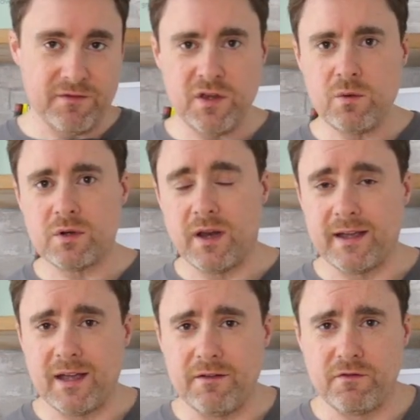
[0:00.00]
If you would
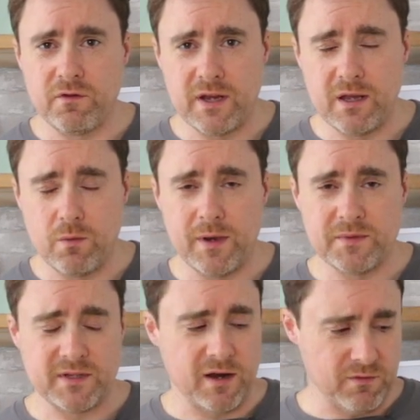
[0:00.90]
like a free
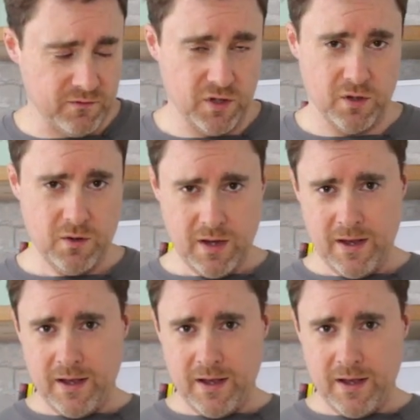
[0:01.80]
website review,